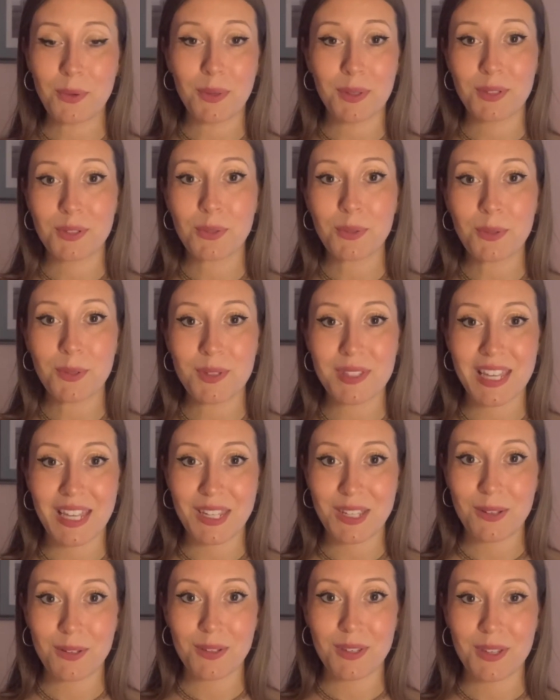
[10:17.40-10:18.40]
tools that
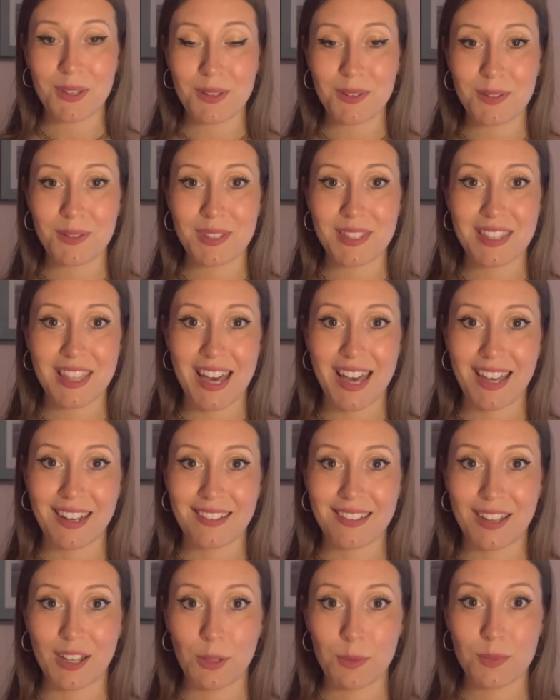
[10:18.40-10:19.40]
you use that
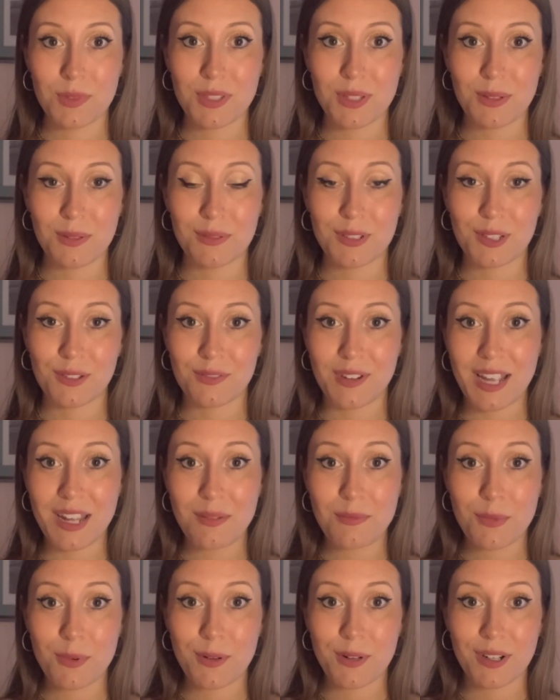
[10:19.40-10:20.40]
helps you to
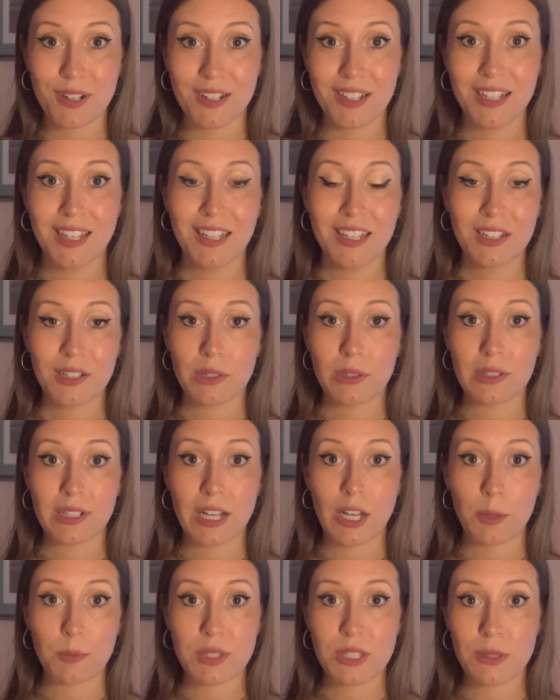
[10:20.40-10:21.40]
write more or
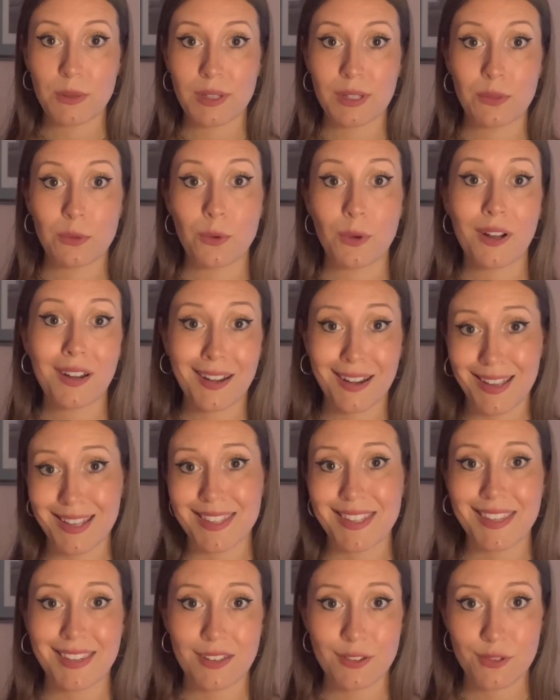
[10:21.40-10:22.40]
helps you in
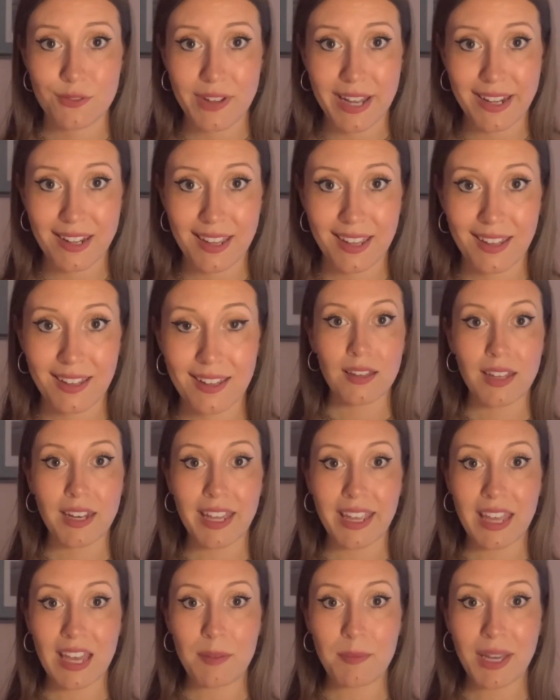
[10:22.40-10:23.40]
organizing your writing. And I
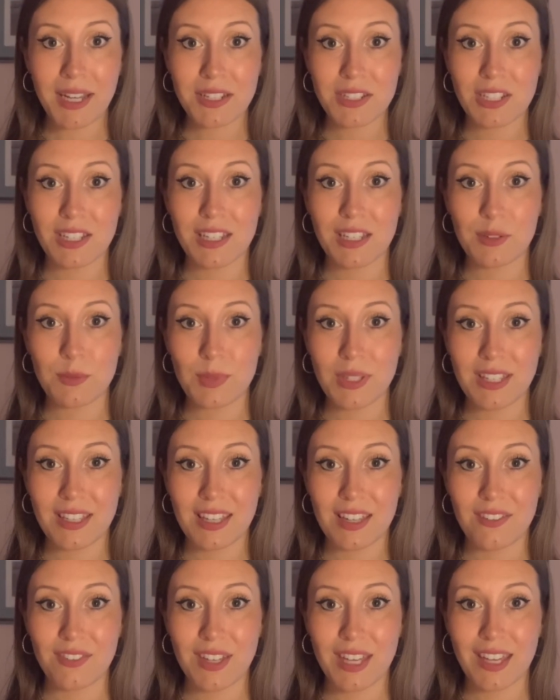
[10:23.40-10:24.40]
am actually going to be
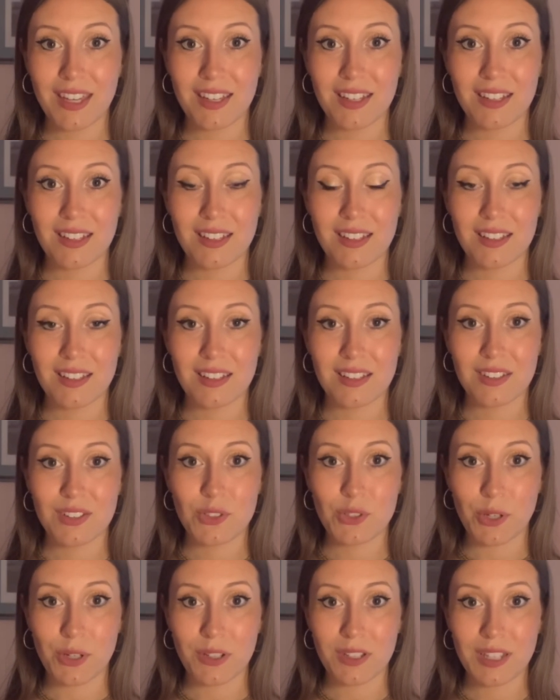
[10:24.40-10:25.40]
giving a
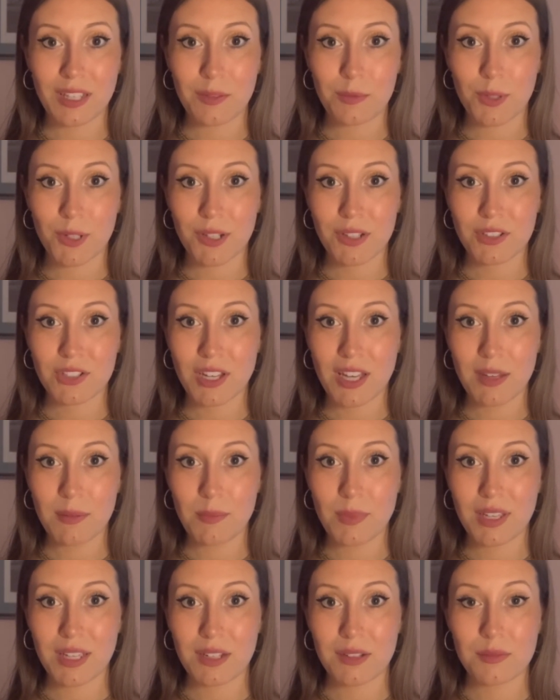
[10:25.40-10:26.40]
journaling workshop
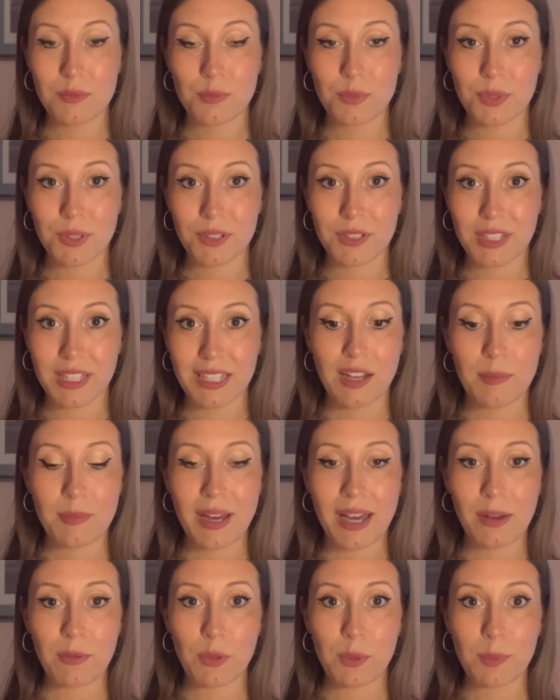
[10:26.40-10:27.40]
in Brooklyn.
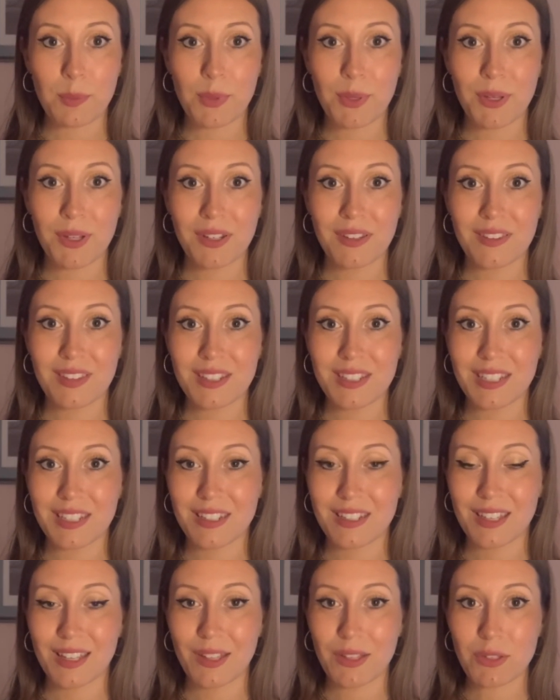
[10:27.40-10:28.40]
I will put the
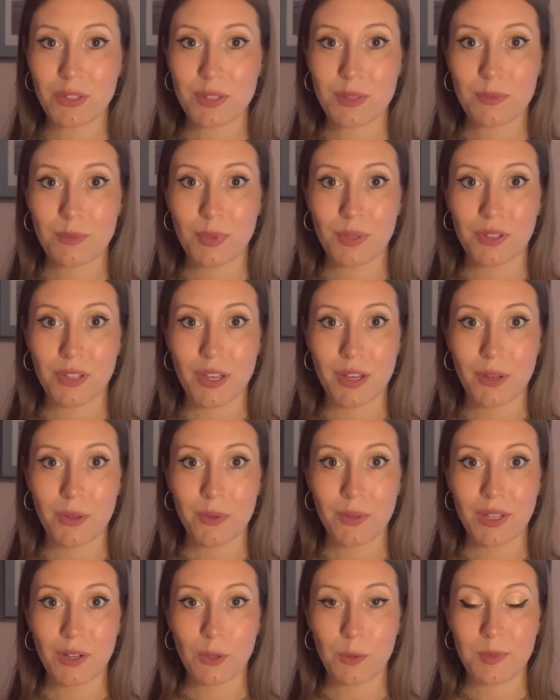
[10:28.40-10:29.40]
details below.
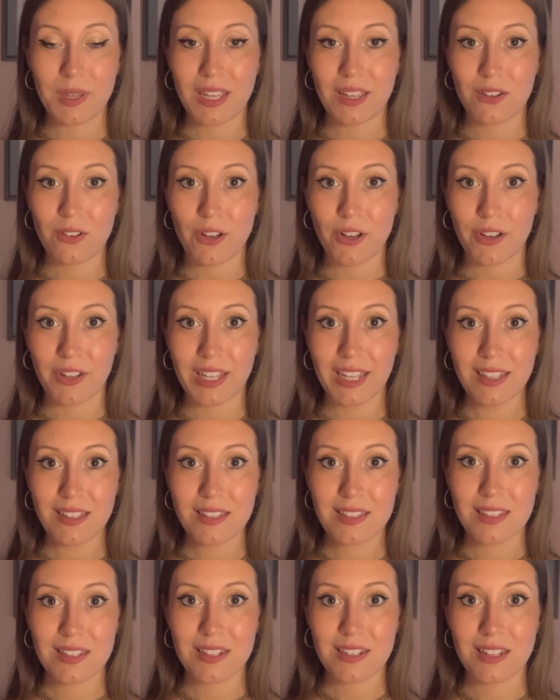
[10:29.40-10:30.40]
It'll be in
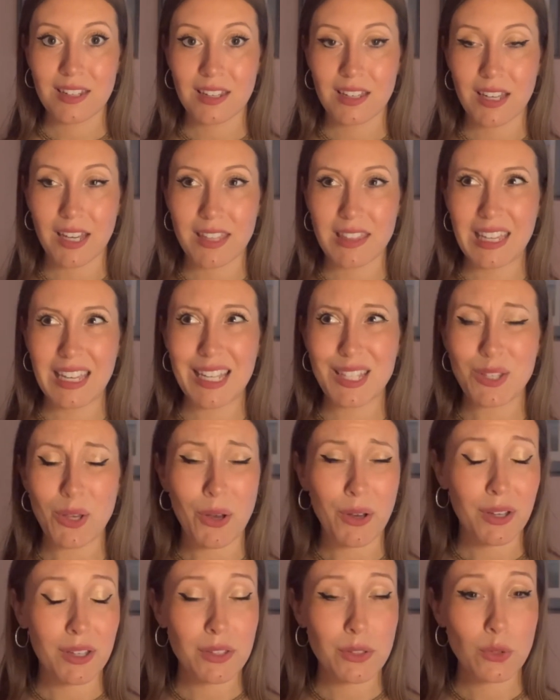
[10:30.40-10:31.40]
August. I think it's
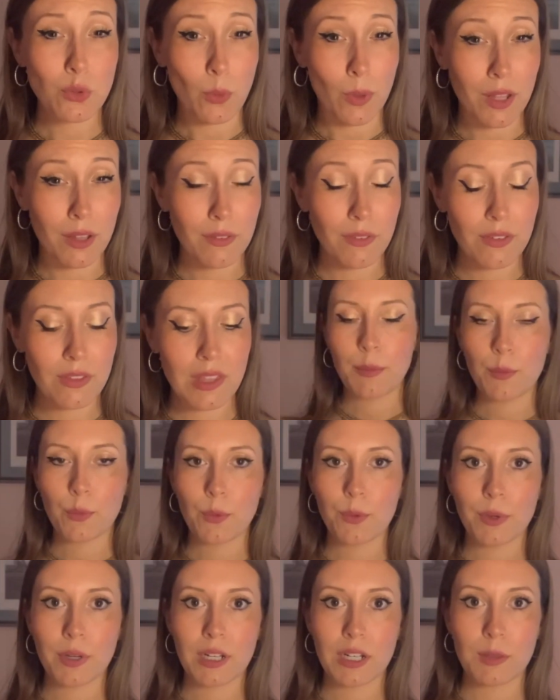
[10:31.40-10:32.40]
August 12th.
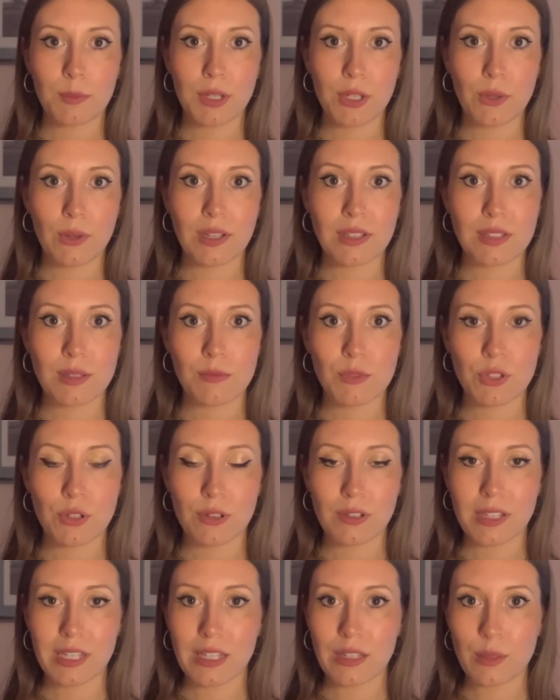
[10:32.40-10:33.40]
We're going to be doing some
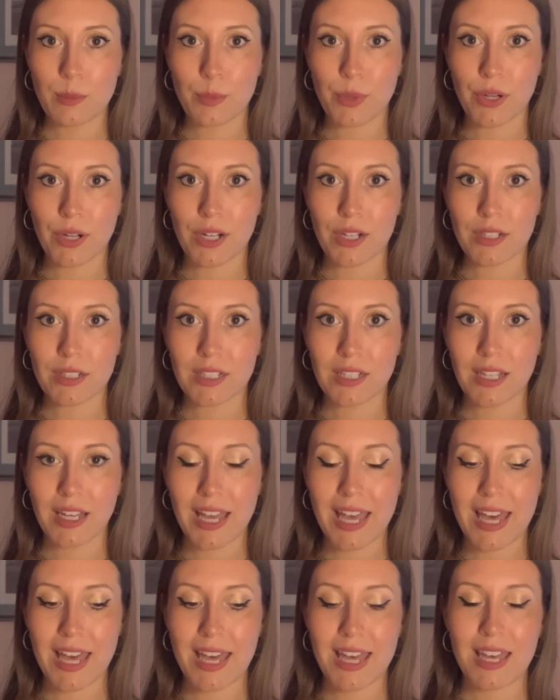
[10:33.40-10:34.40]
journaling in the park,
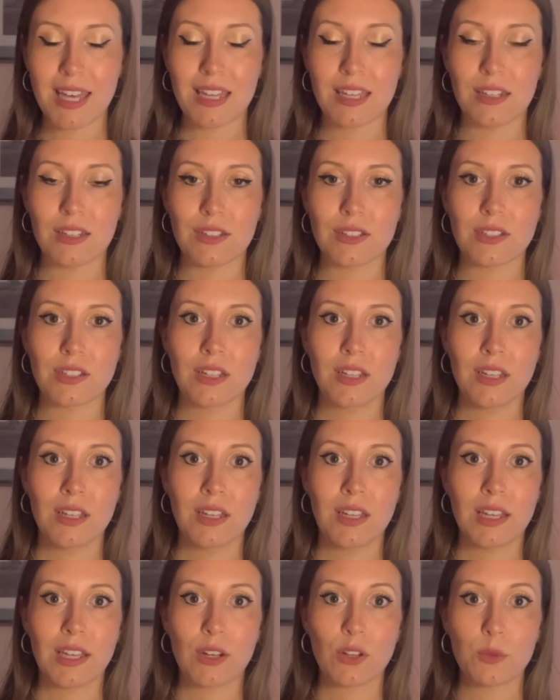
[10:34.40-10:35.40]
and
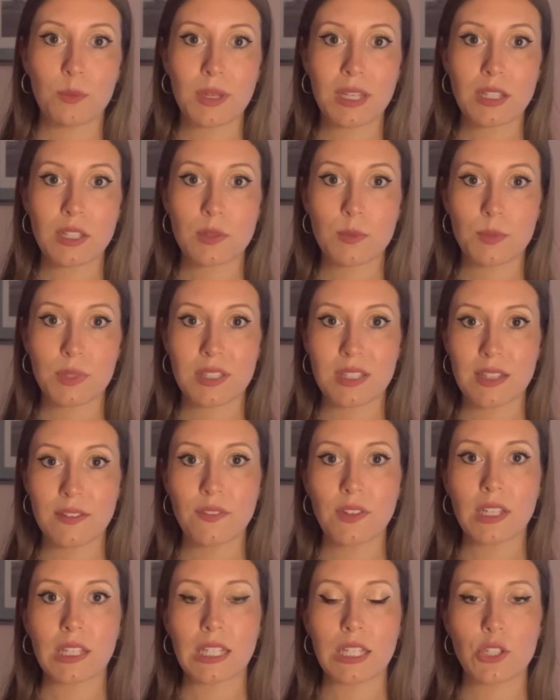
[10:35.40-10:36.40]
it'll be
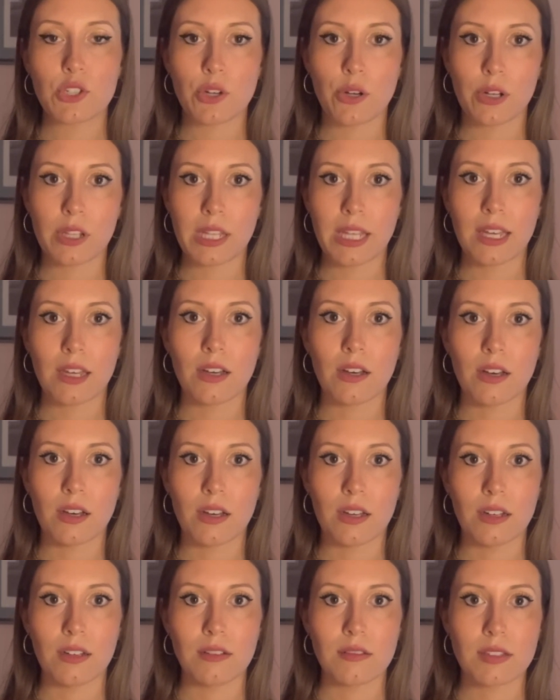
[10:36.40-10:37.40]
specifically journaling
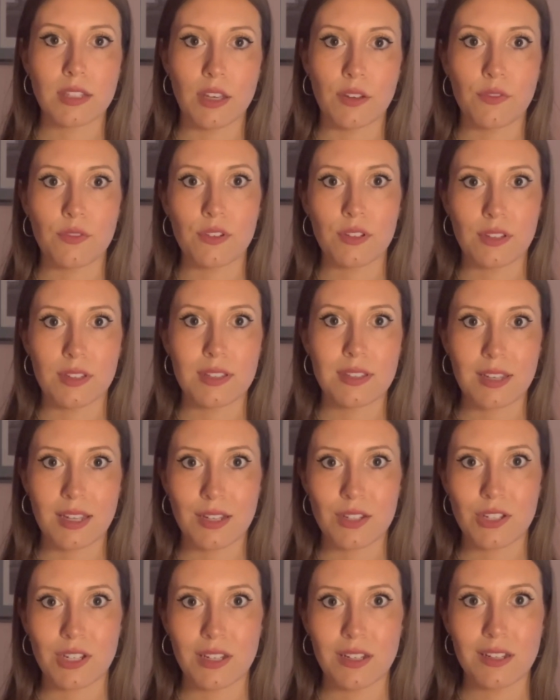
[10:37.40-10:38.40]
on
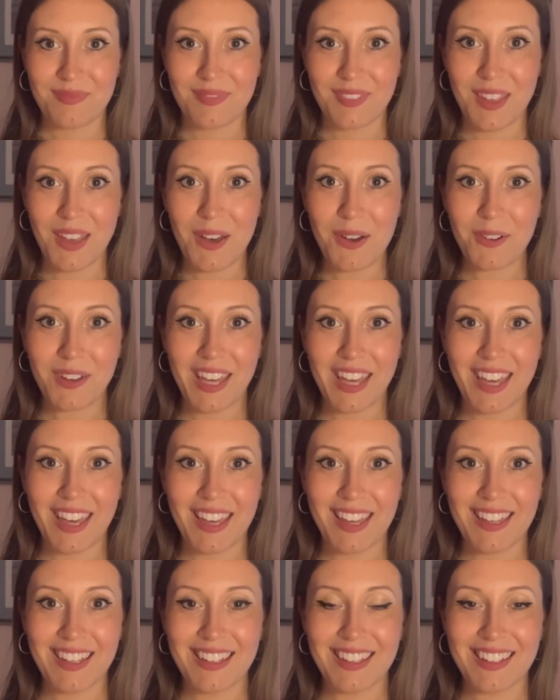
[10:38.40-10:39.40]
self-realization.
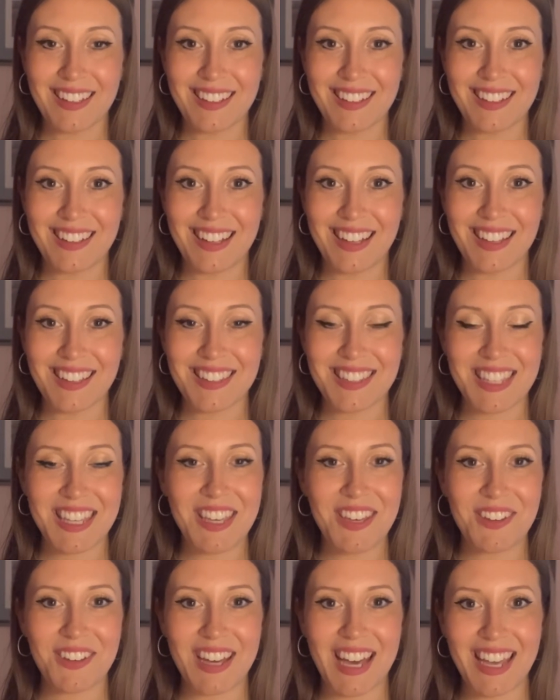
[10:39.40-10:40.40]
Okay, I'll see
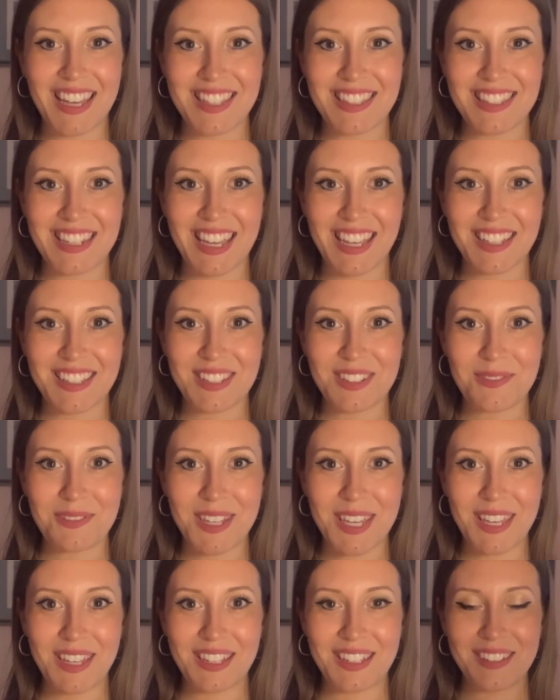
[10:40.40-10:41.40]
you guys next
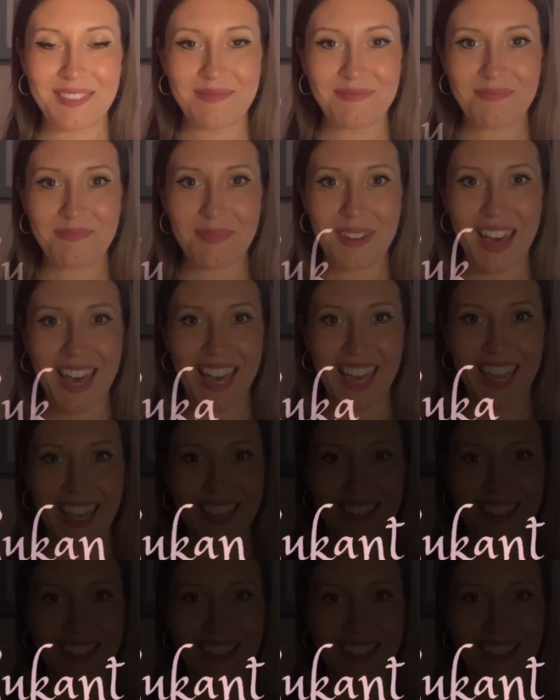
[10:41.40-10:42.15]
week. Bye.